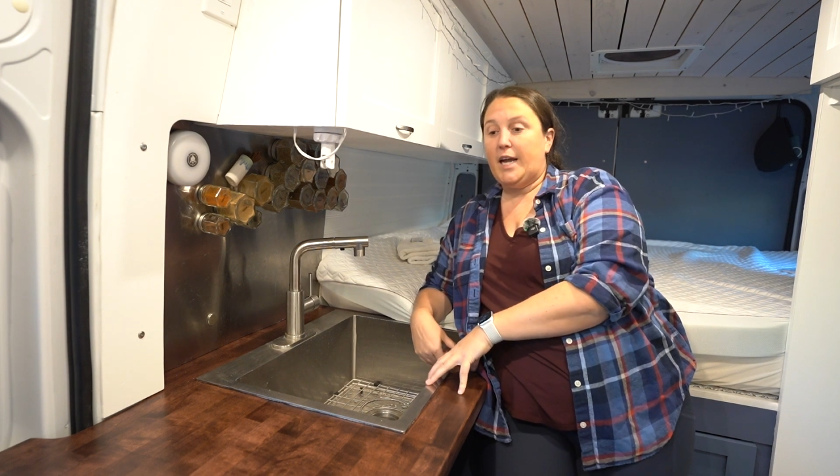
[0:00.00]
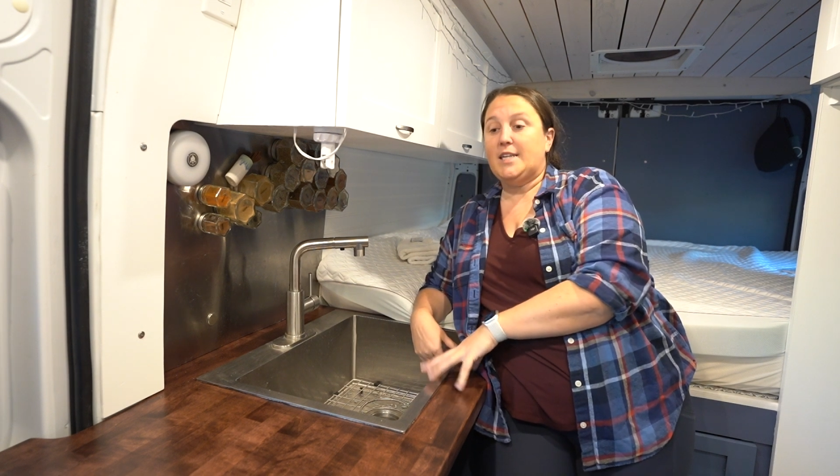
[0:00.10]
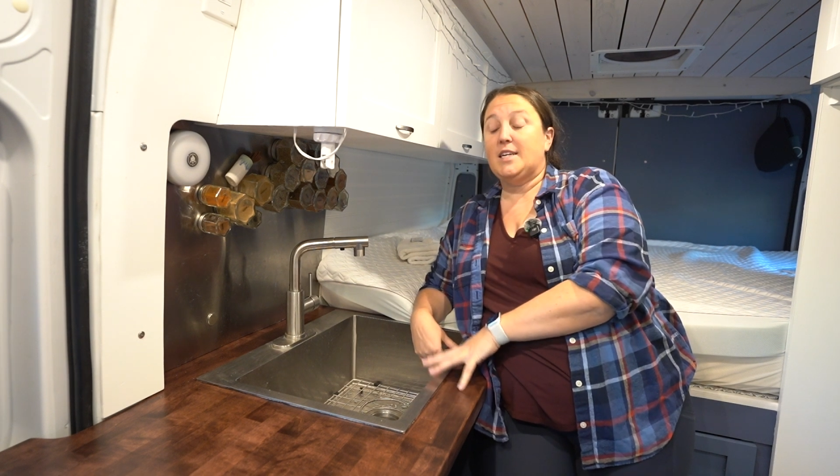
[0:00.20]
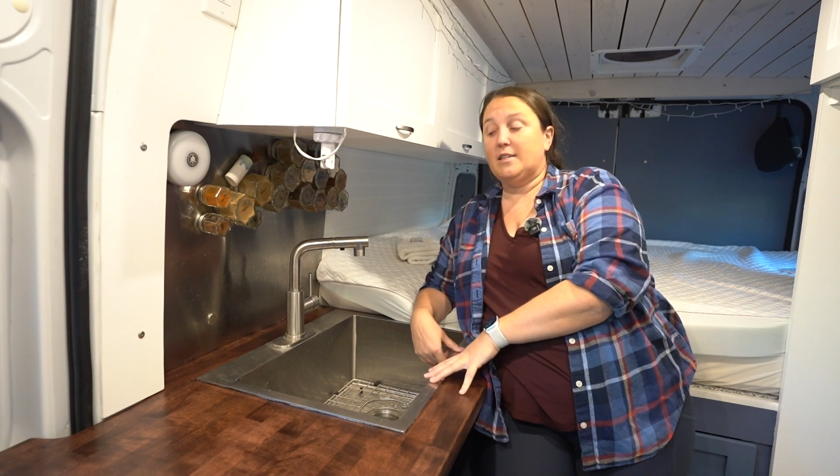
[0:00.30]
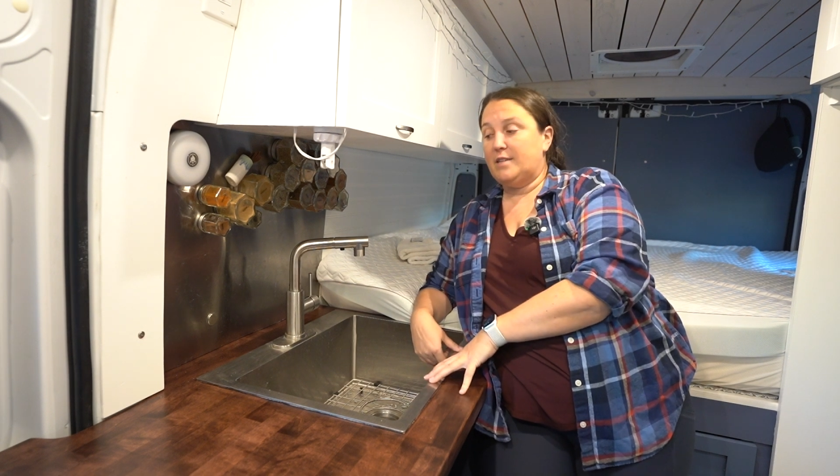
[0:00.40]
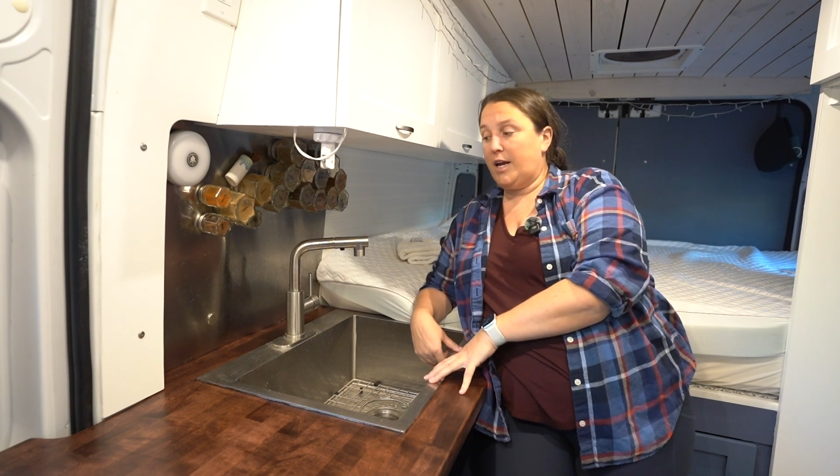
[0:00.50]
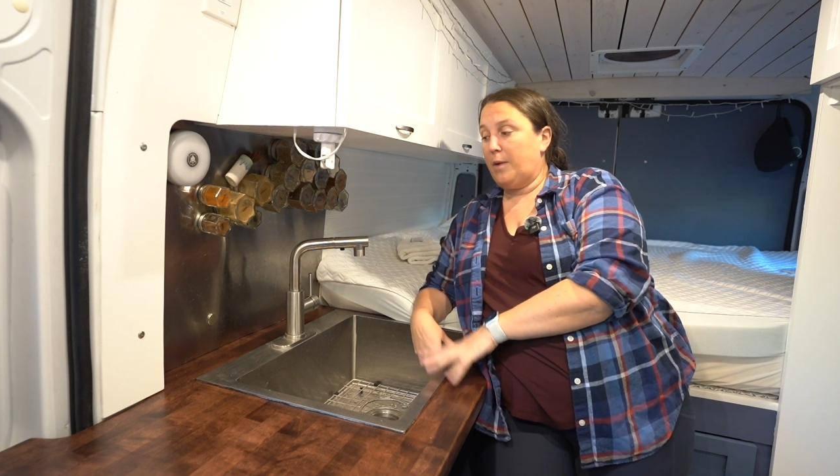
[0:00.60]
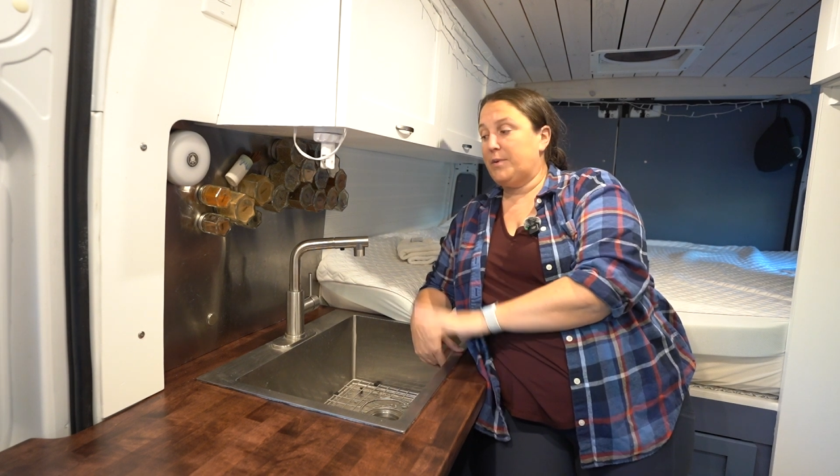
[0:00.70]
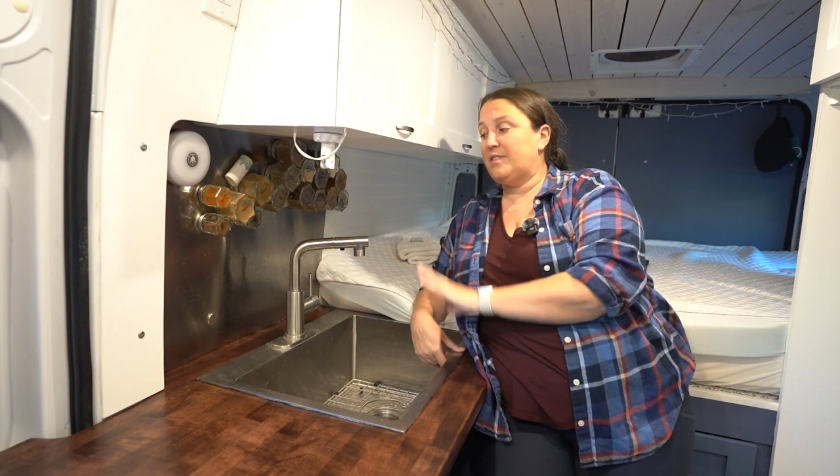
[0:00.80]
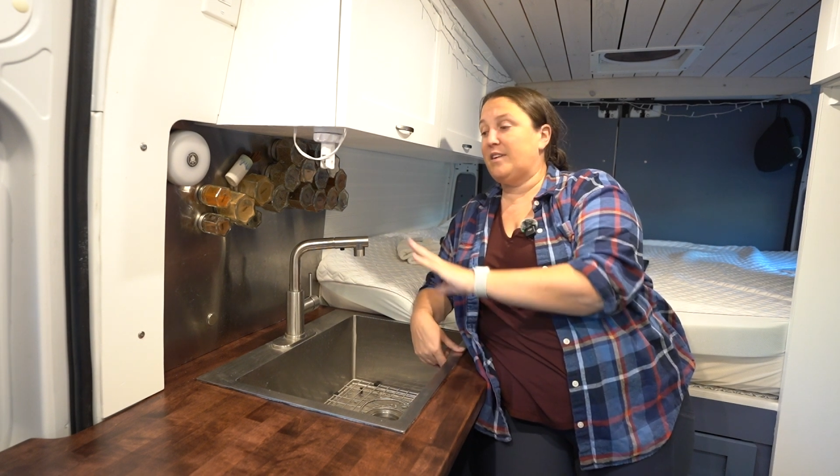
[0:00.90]
It does take
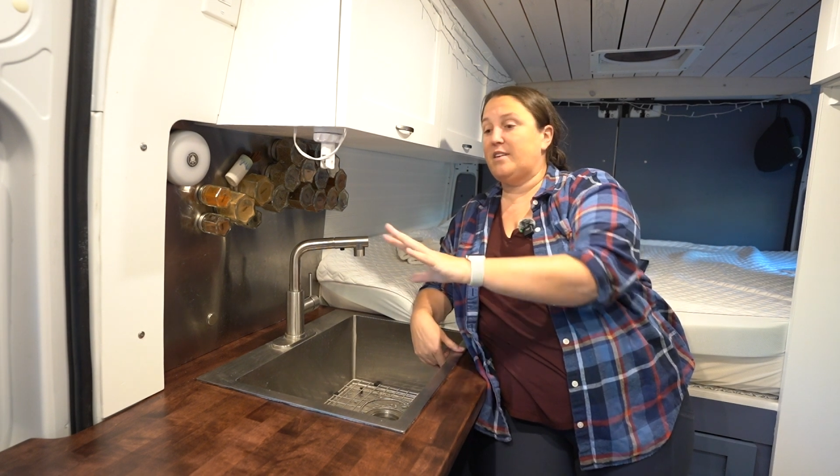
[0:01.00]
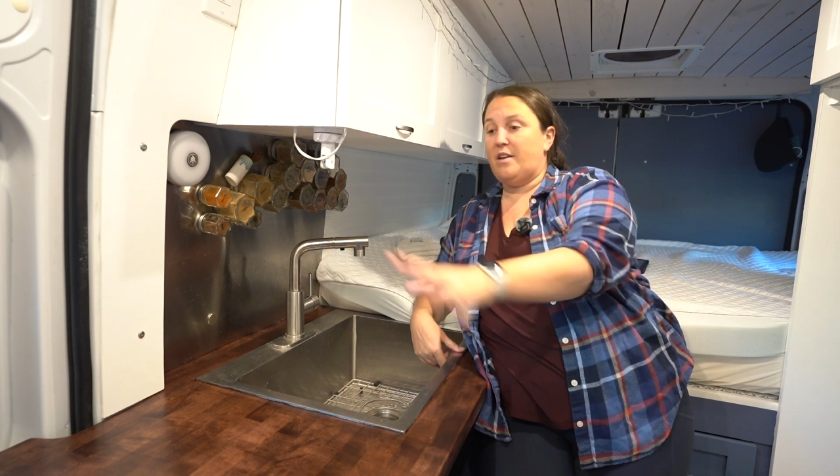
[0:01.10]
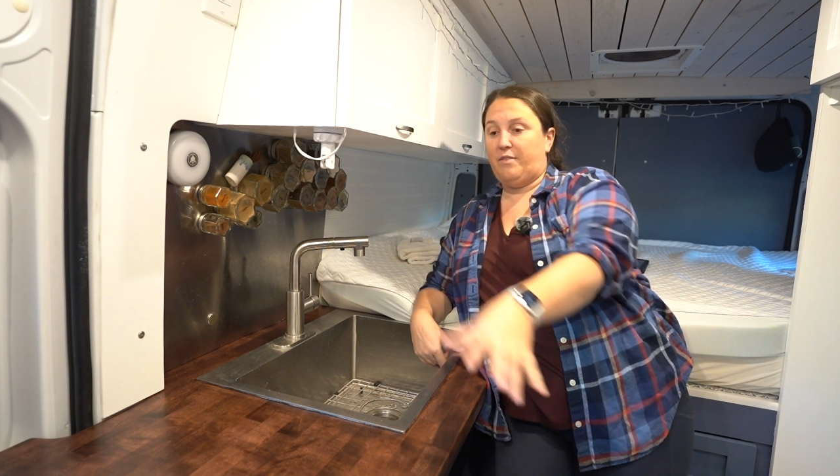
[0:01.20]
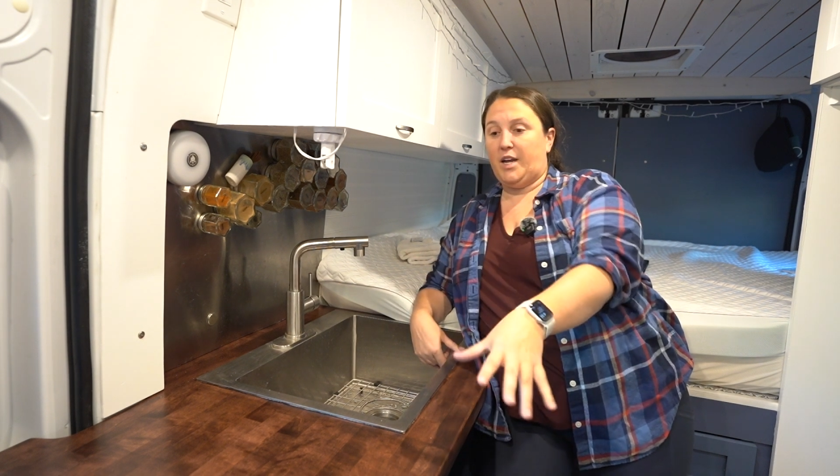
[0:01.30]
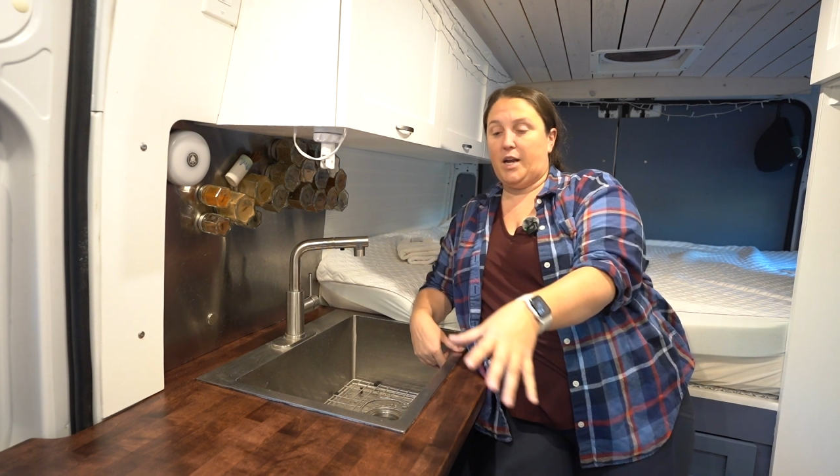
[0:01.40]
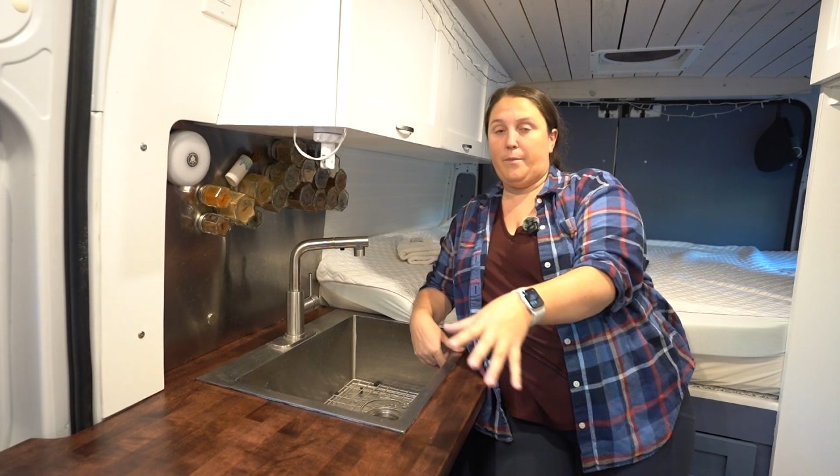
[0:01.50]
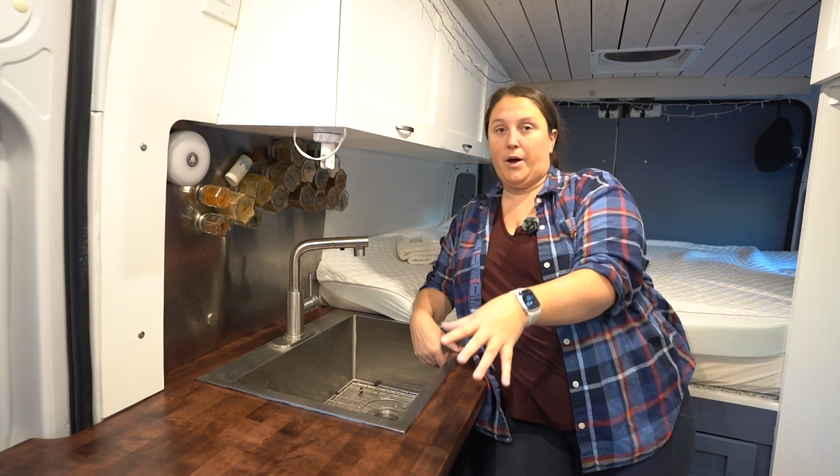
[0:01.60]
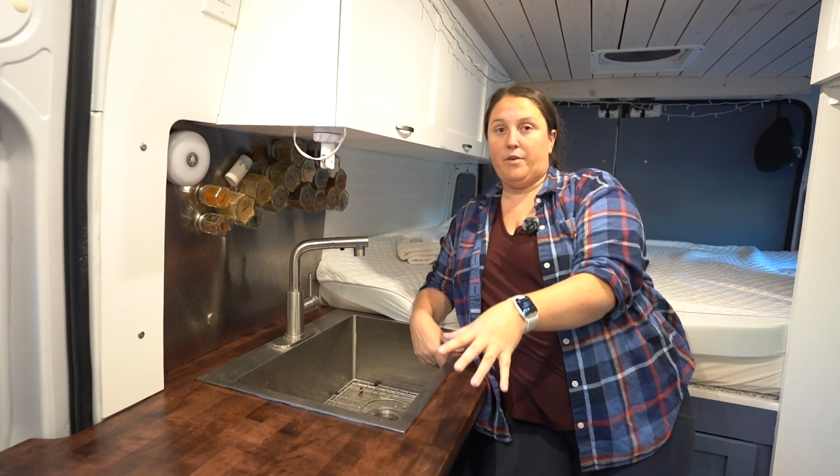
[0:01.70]
up a significant amount